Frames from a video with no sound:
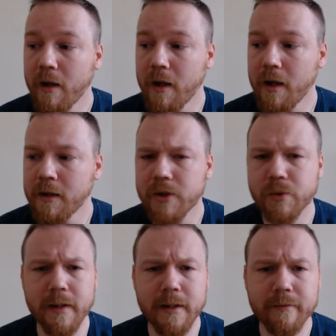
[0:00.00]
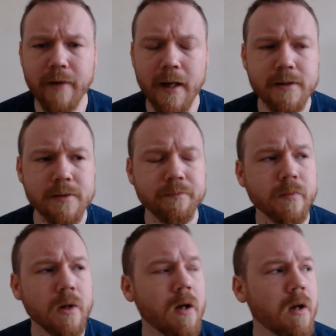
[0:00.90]
last week, in fact.
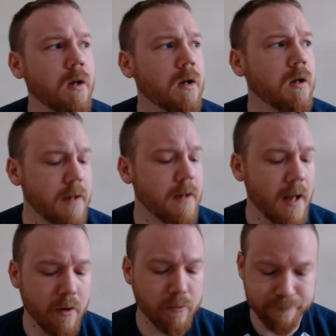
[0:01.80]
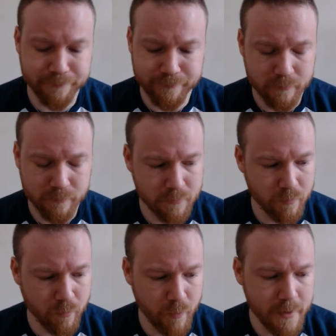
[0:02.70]
Now,
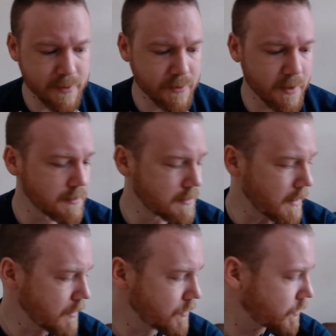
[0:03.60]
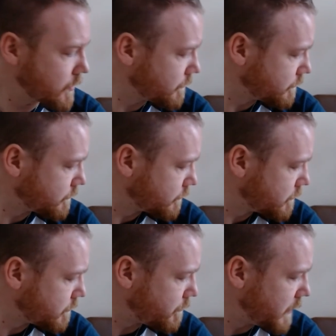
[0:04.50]
with this second test,
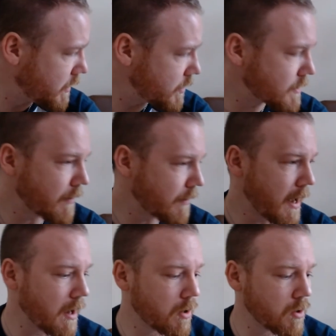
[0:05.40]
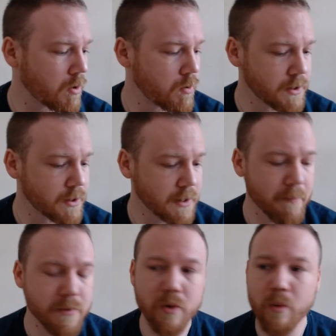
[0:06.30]
because of how
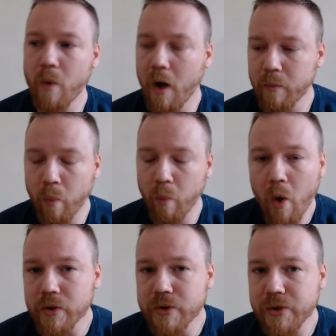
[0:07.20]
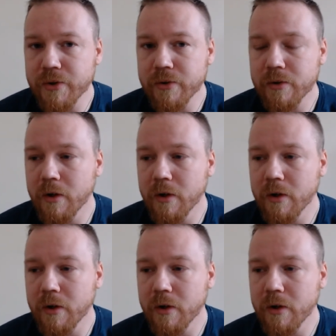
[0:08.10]
skeptical I was